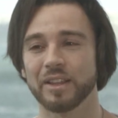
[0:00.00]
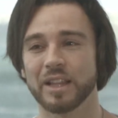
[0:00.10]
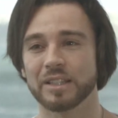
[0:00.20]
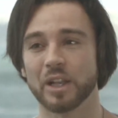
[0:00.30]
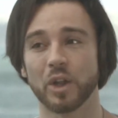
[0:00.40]

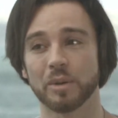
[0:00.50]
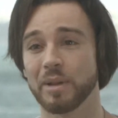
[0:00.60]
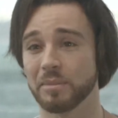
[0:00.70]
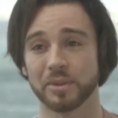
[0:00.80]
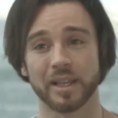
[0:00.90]
there's a lot of
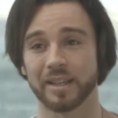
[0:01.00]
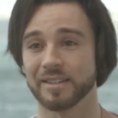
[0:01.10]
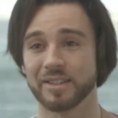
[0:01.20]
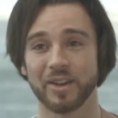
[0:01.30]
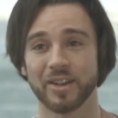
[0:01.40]
people that
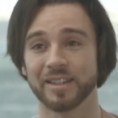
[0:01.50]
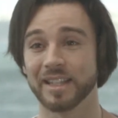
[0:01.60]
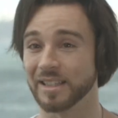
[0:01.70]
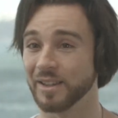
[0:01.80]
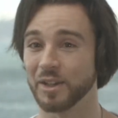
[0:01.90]
can turn,
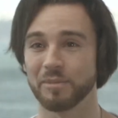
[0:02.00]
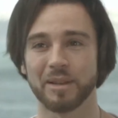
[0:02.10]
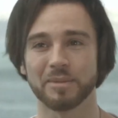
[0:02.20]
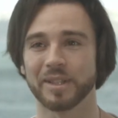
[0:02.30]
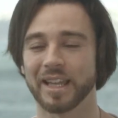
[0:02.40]
there's a lot of
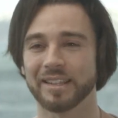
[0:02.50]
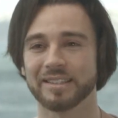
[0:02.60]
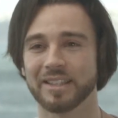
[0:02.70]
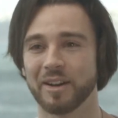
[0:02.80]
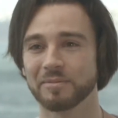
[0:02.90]
people that
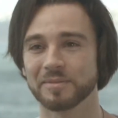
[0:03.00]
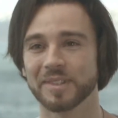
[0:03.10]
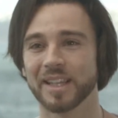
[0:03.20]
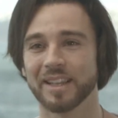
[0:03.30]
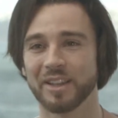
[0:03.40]
can jump.
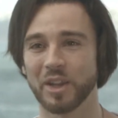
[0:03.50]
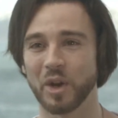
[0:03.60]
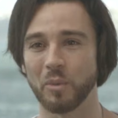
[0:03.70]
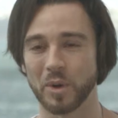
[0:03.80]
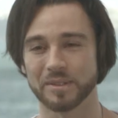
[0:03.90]
You
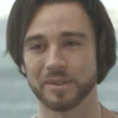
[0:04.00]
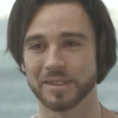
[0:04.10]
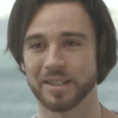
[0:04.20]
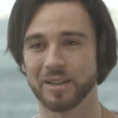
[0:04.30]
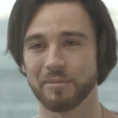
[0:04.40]
know, what's
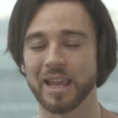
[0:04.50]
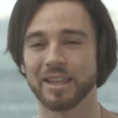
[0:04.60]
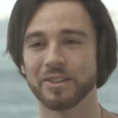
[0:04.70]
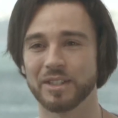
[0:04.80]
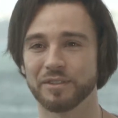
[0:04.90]
going to
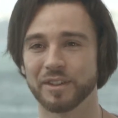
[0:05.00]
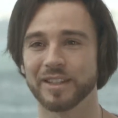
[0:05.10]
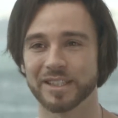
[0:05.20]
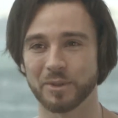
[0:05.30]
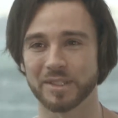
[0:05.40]
make you
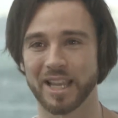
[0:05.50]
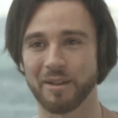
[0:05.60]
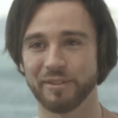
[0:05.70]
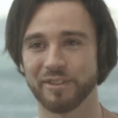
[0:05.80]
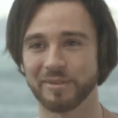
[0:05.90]
different is what's
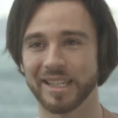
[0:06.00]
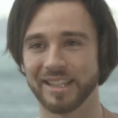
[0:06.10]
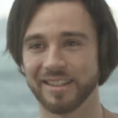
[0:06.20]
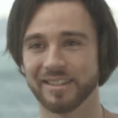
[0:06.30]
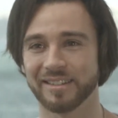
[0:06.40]
coming from in
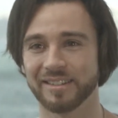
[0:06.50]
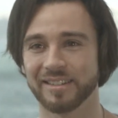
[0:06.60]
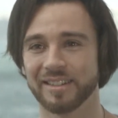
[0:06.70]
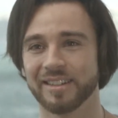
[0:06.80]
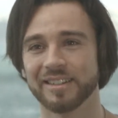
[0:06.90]
here.
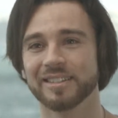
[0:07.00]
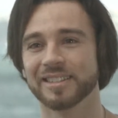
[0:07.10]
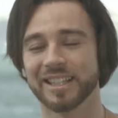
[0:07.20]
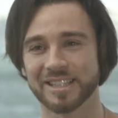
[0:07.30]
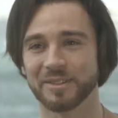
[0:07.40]

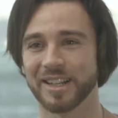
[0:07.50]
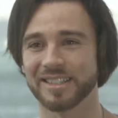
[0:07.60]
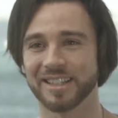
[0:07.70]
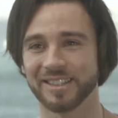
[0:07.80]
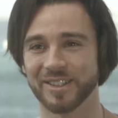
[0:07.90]
That's what I
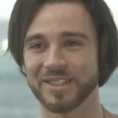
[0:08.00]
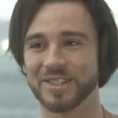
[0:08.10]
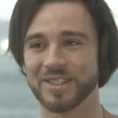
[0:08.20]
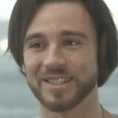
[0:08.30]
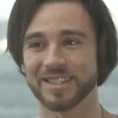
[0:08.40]
tell a lot of
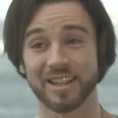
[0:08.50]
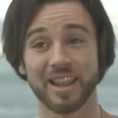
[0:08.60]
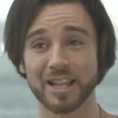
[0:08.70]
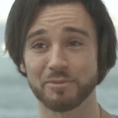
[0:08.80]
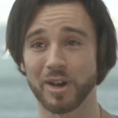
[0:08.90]
students.
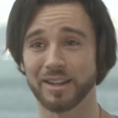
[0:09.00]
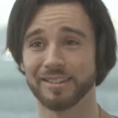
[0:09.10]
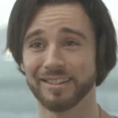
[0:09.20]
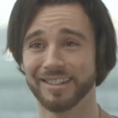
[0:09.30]
That's one.